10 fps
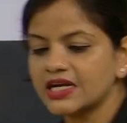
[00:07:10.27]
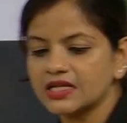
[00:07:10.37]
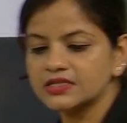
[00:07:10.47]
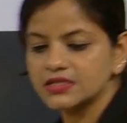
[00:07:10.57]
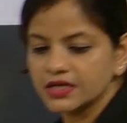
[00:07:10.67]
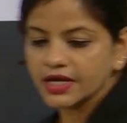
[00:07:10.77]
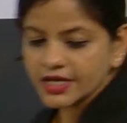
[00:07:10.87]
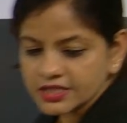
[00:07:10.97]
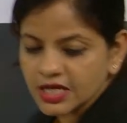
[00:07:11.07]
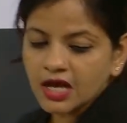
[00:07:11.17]
answer
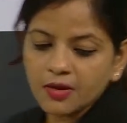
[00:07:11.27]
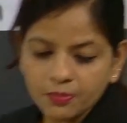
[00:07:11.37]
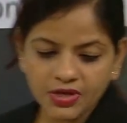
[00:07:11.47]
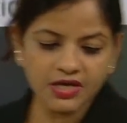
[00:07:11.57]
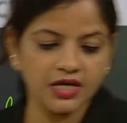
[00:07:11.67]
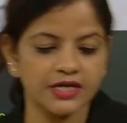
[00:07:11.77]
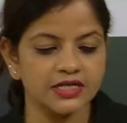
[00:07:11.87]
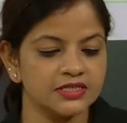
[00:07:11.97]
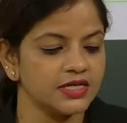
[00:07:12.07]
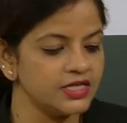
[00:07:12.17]
is B. It
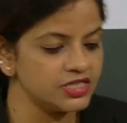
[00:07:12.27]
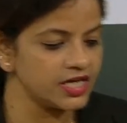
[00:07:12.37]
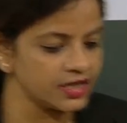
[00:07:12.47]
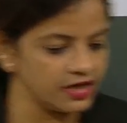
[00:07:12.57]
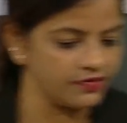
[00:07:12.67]
is injective.